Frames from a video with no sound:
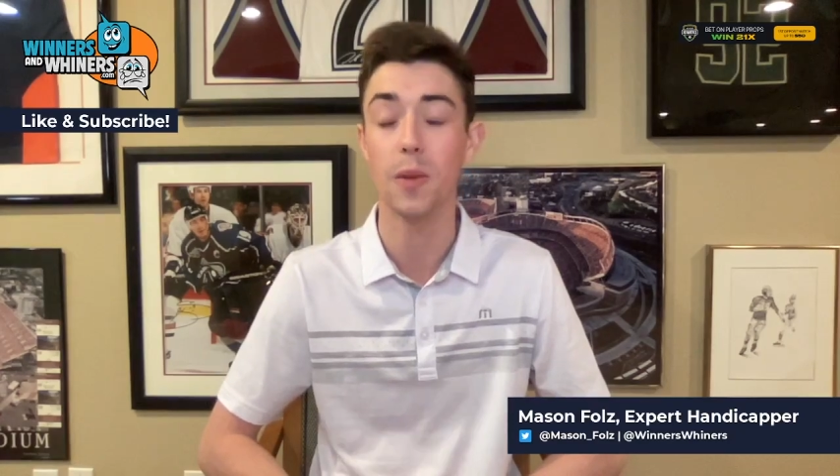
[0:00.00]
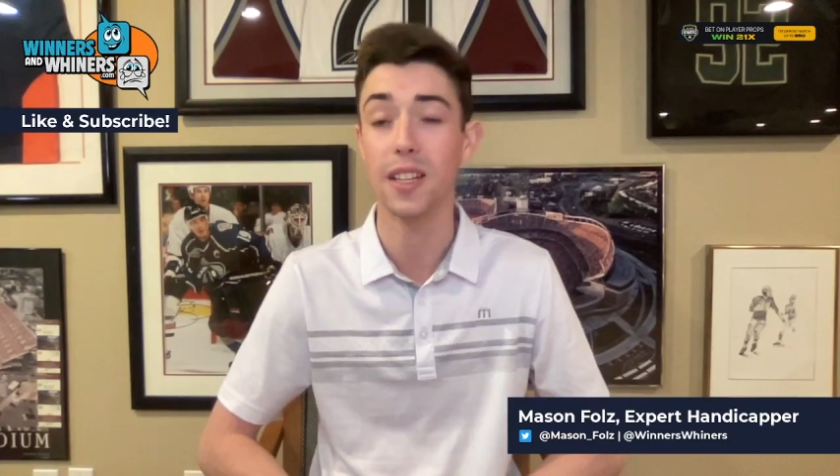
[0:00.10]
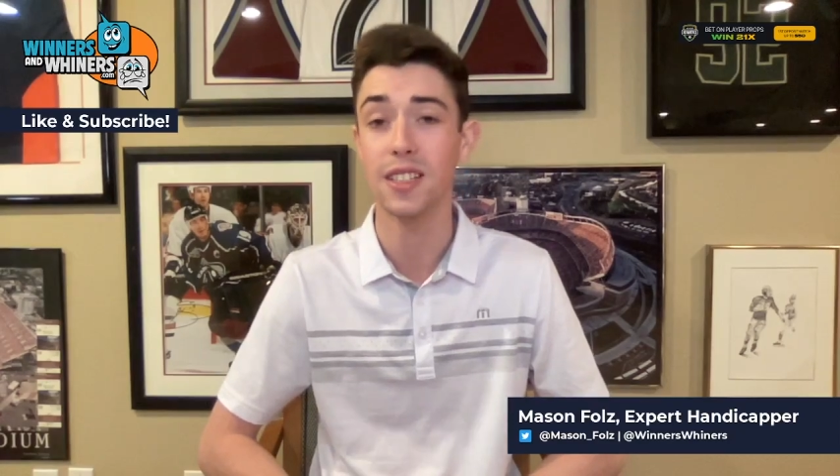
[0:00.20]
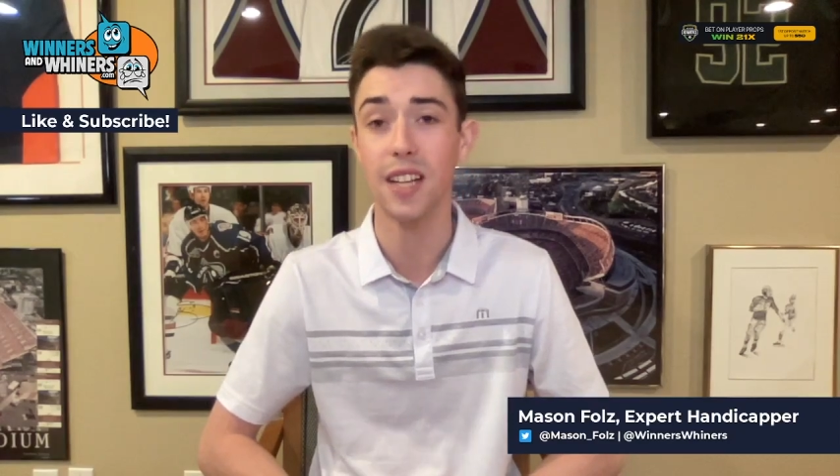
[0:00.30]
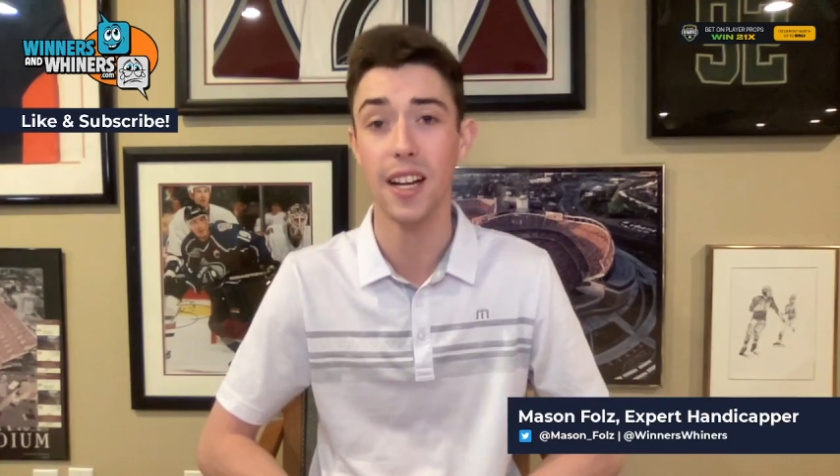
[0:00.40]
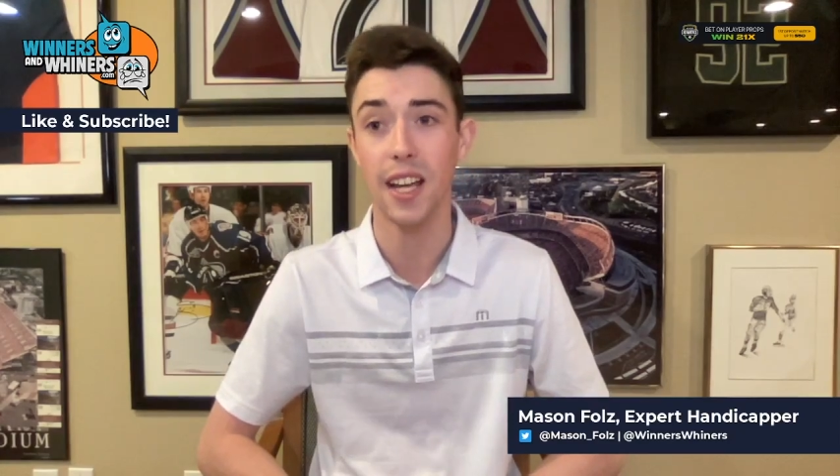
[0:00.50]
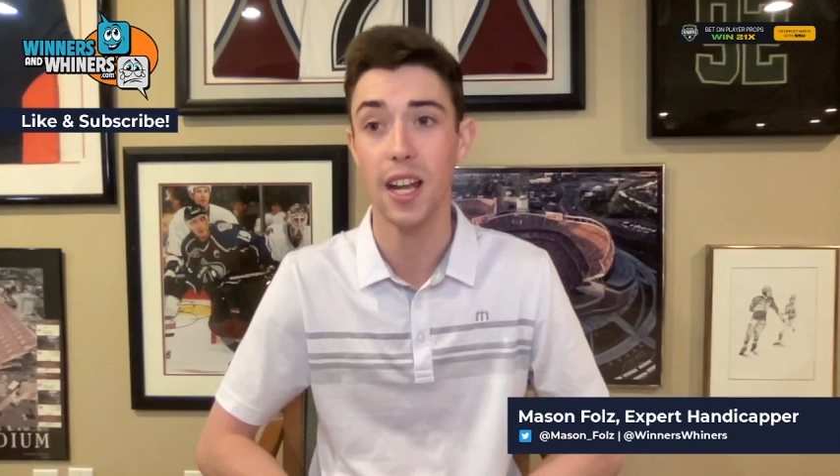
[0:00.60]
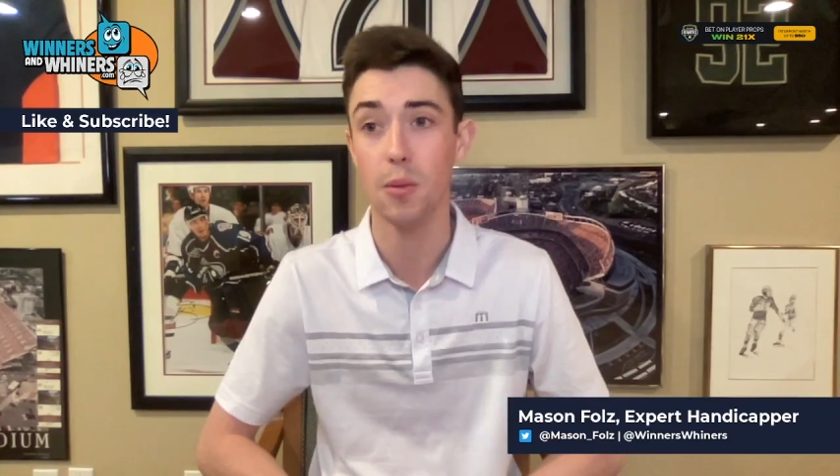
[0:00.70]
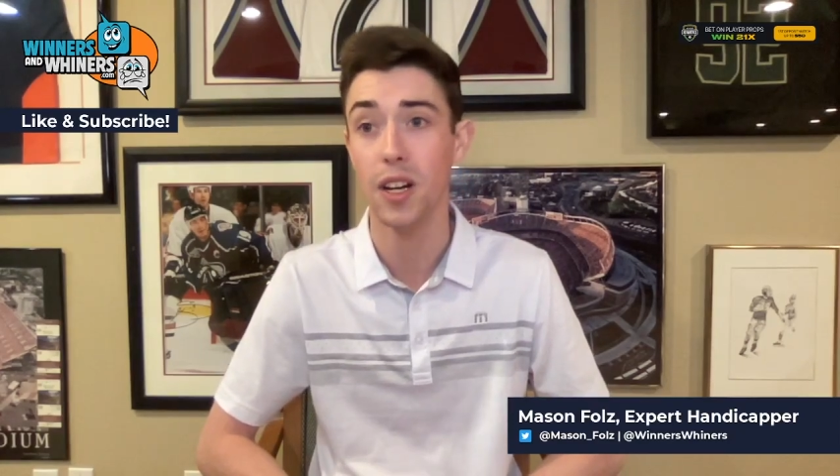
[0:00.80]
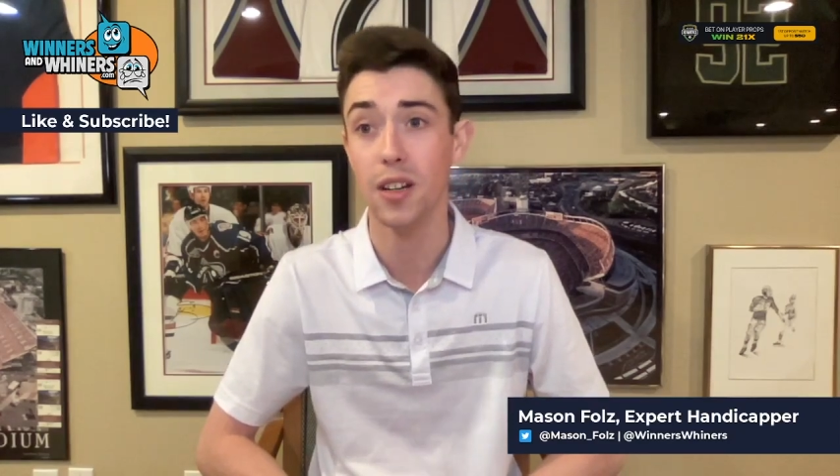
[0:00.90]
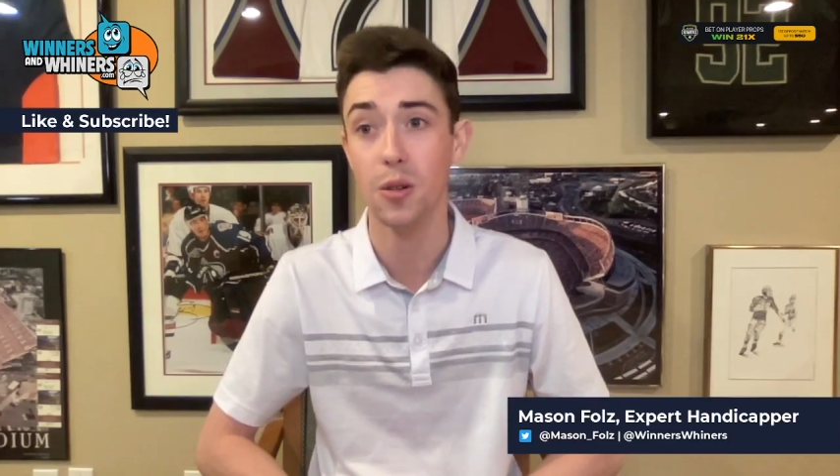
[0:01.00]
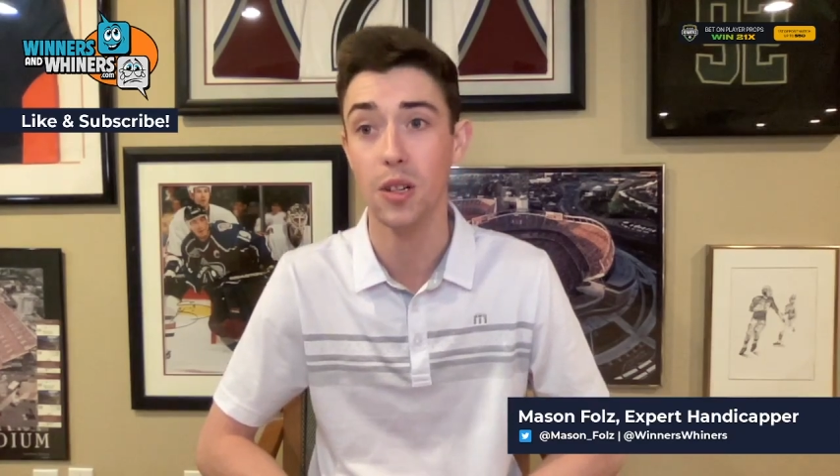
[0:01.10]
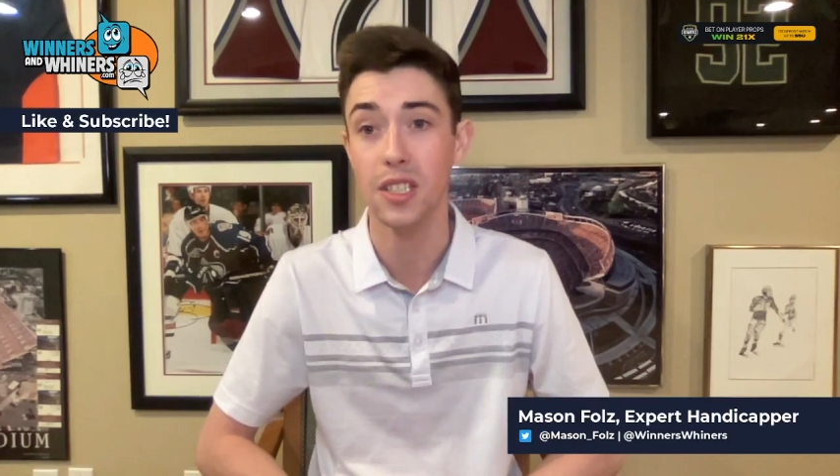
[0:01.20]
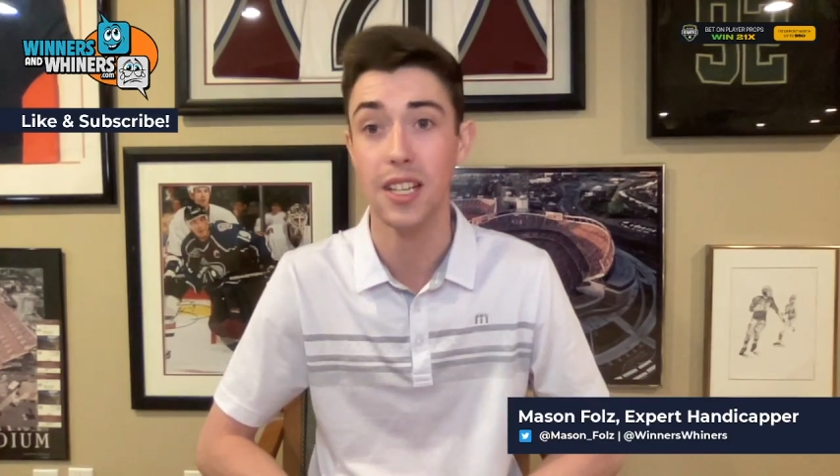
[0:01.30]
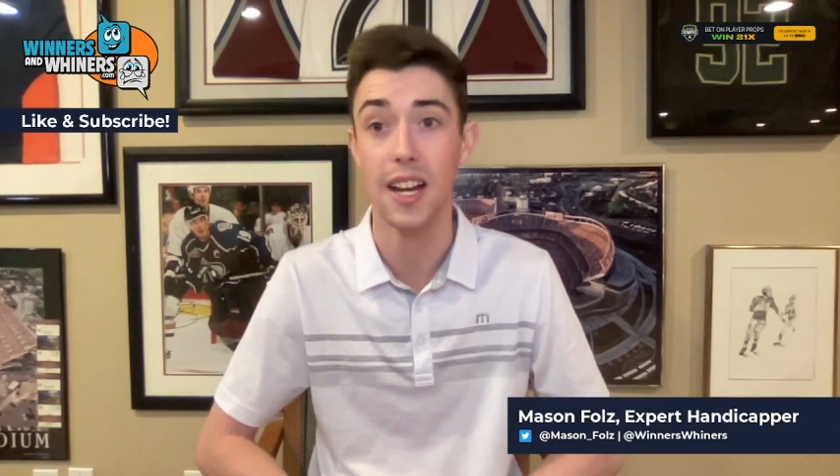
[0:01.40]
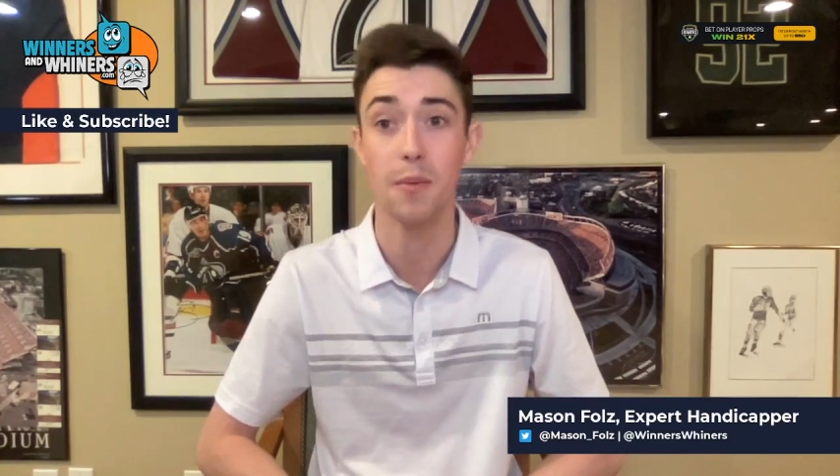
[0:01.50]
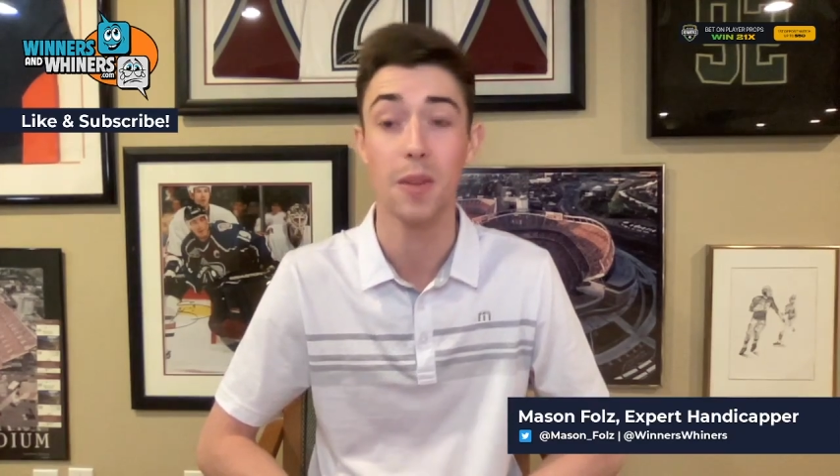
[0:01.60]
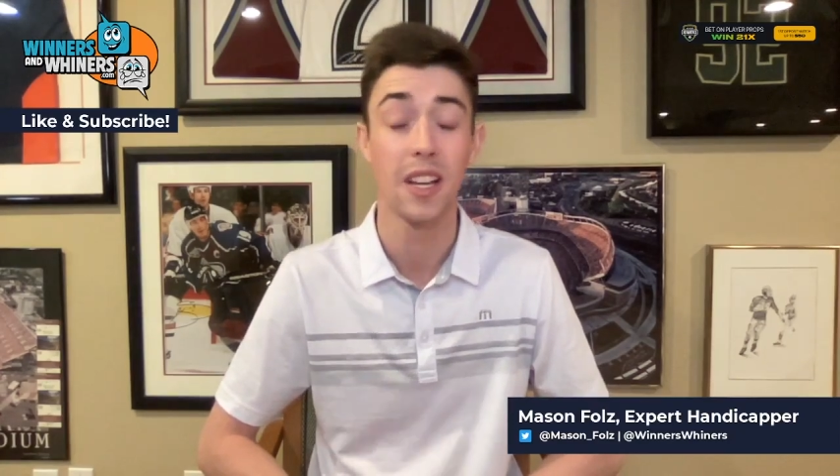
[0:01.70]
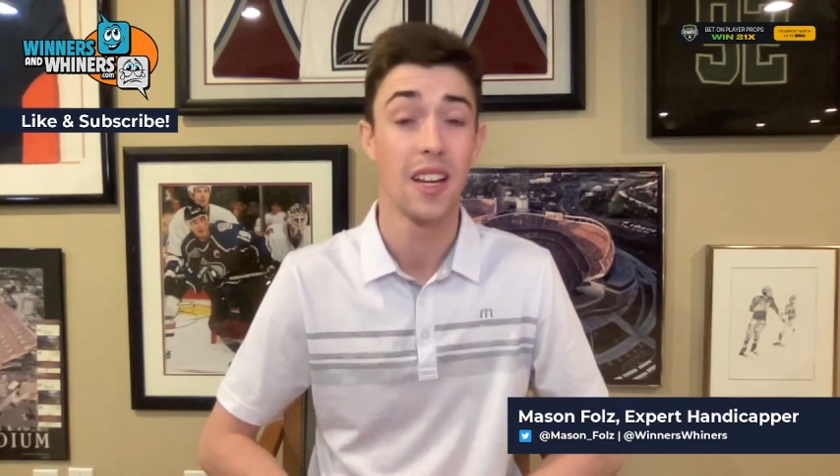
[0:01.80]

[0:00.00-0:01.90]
inside Cameron Indoor Stadium.